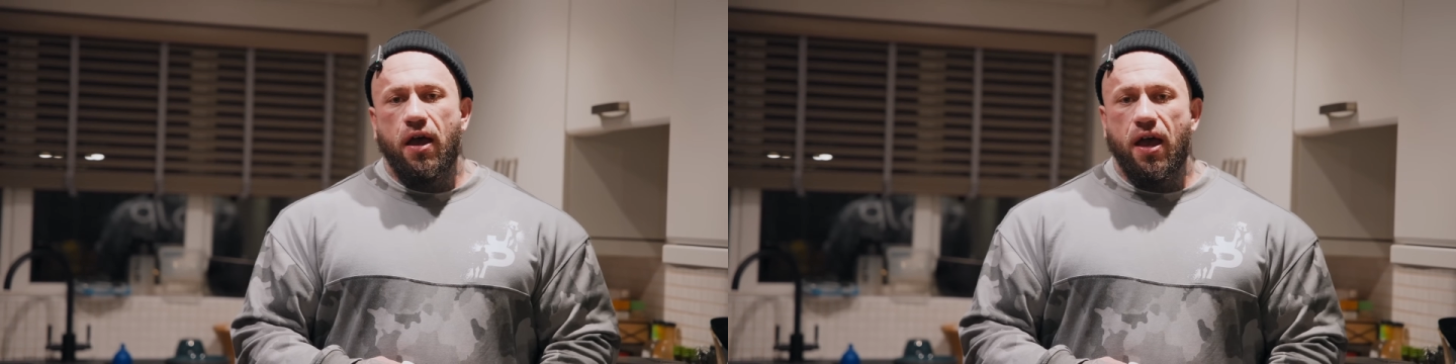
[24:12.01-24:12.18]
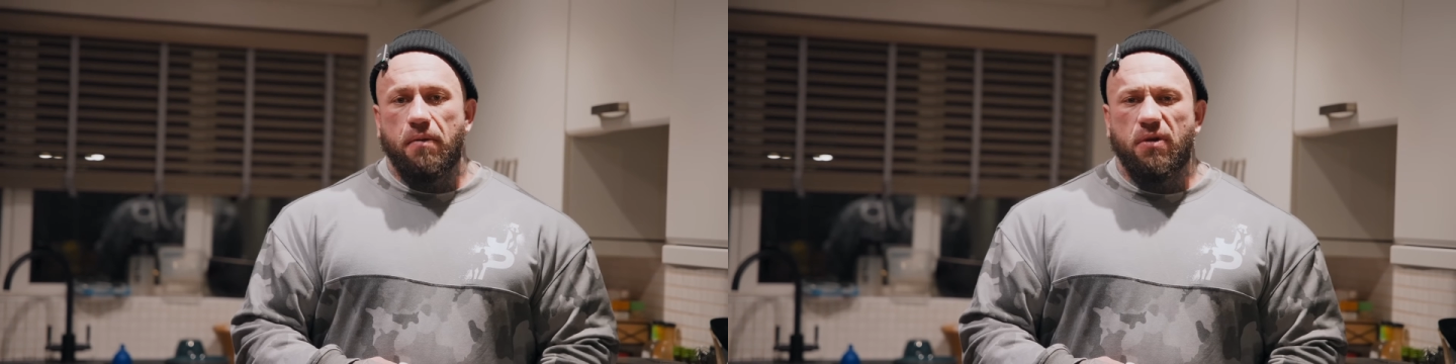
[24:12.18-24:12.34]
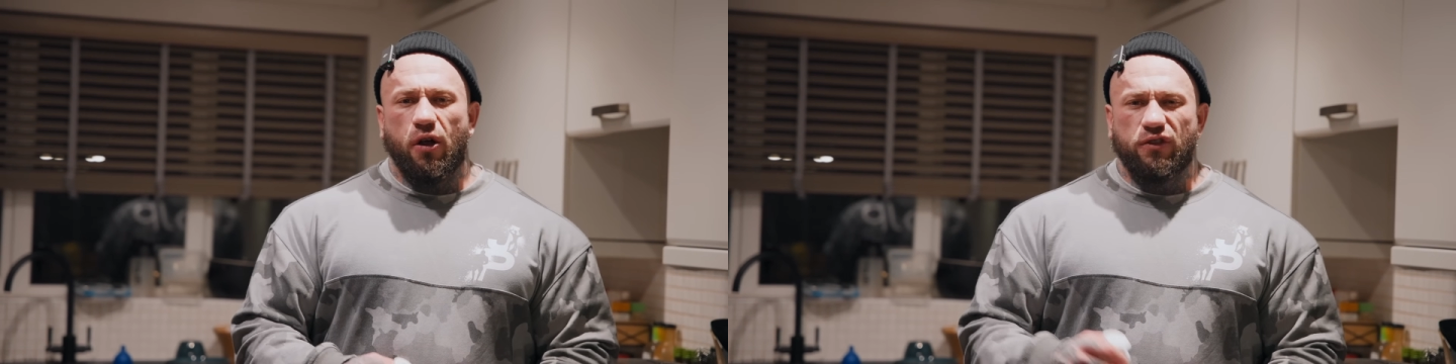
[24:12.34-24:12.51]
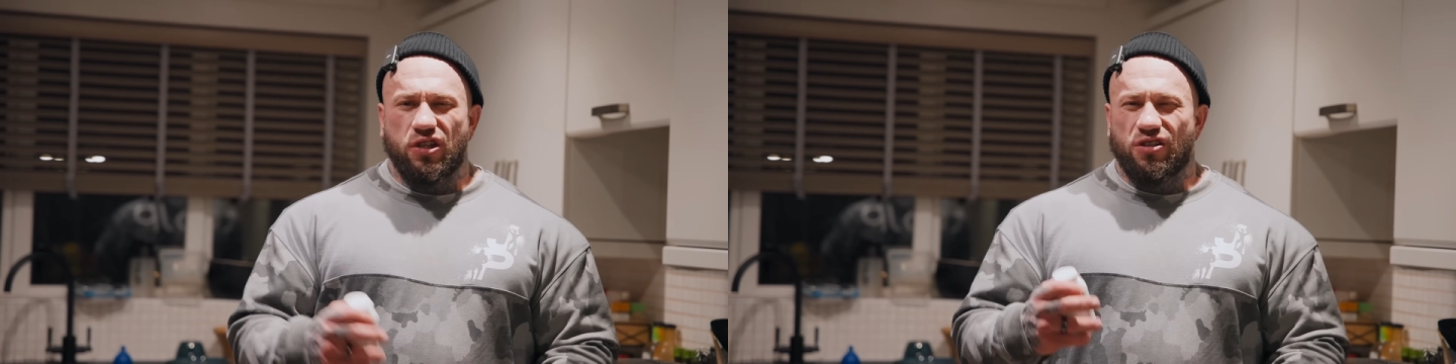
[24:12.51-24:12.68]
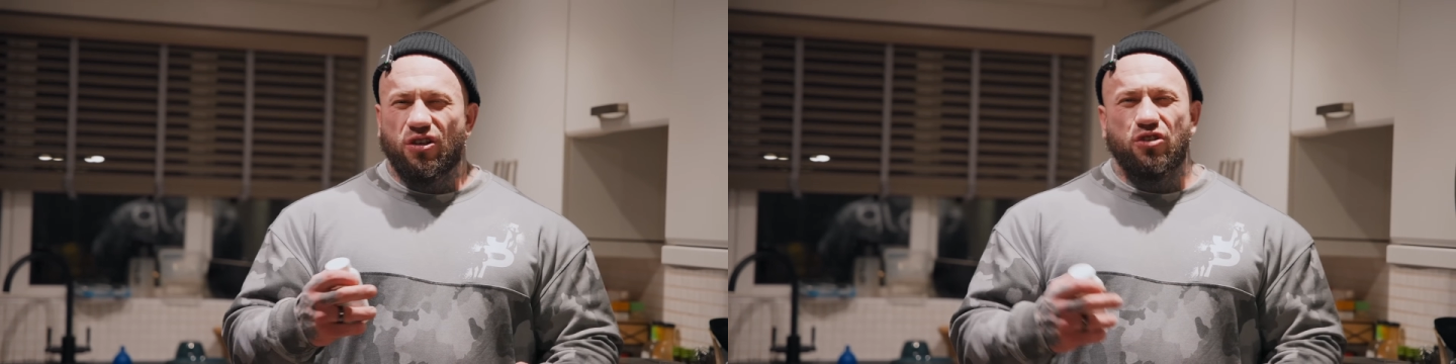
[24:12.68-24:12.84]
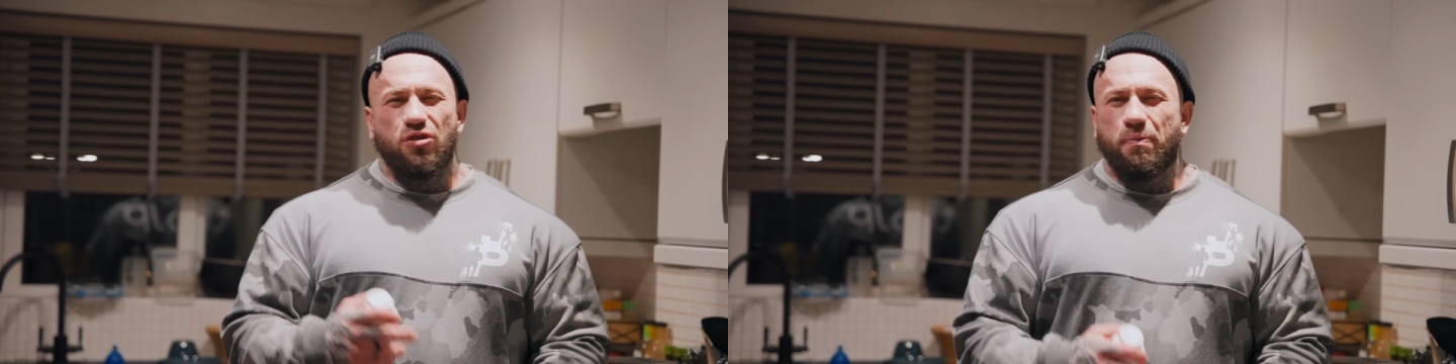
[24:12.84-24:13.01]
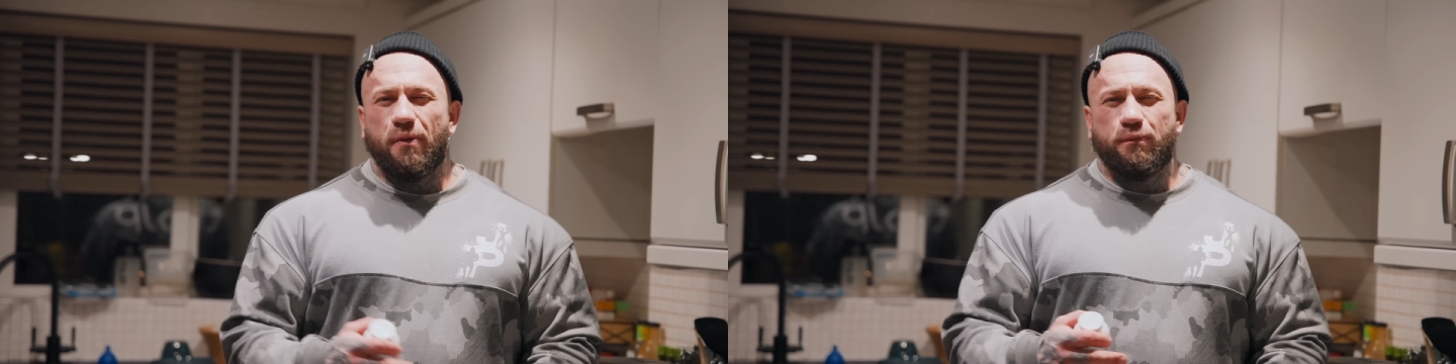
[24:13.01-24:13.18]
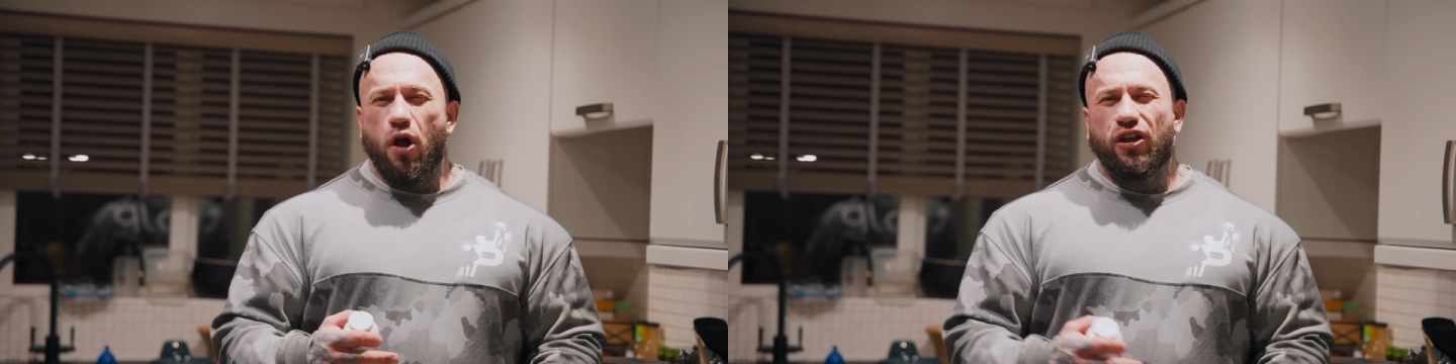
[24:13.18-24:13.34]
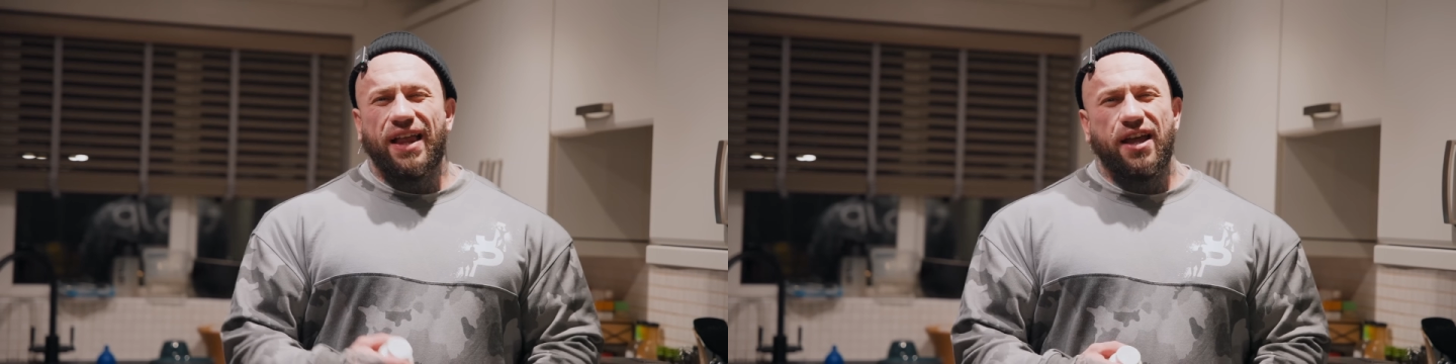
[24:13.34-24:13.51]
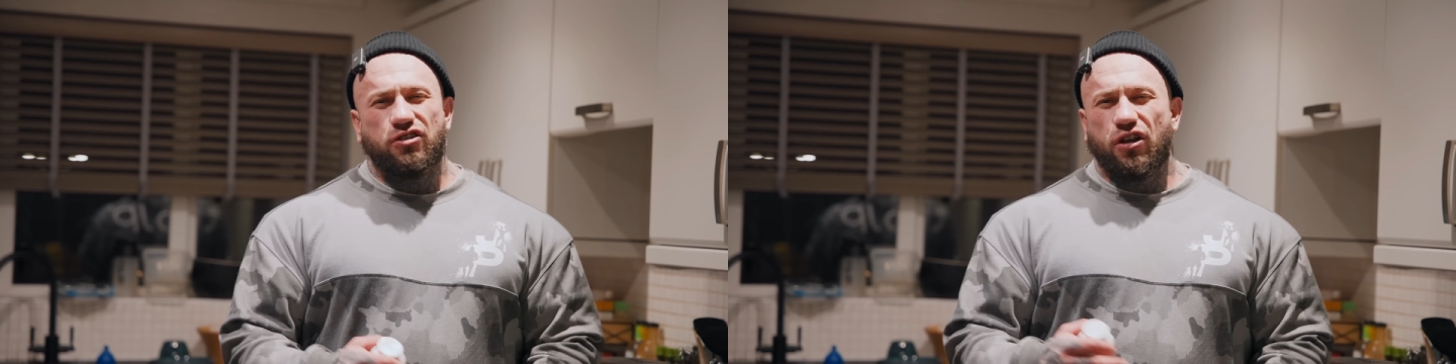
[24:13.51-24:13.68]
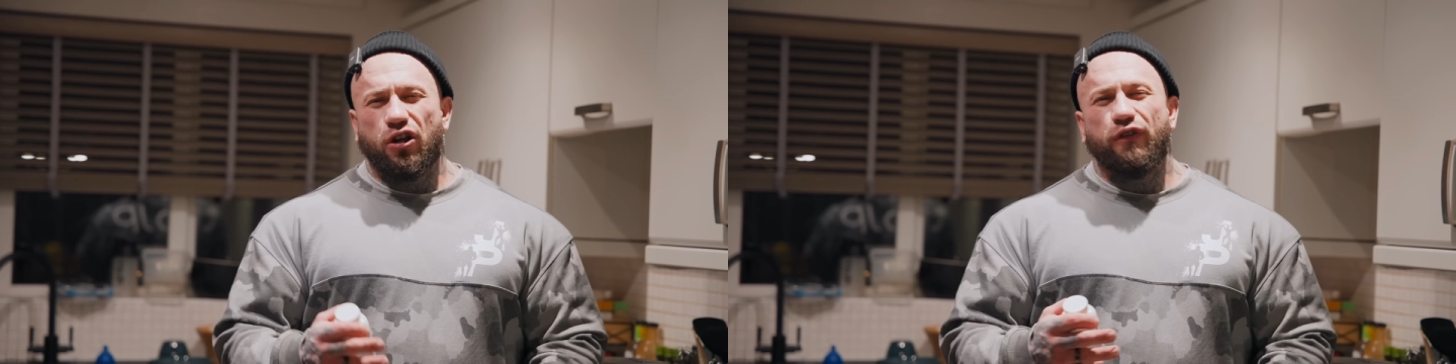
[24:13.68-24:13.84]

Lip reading: And obviously it's got some broccoli extra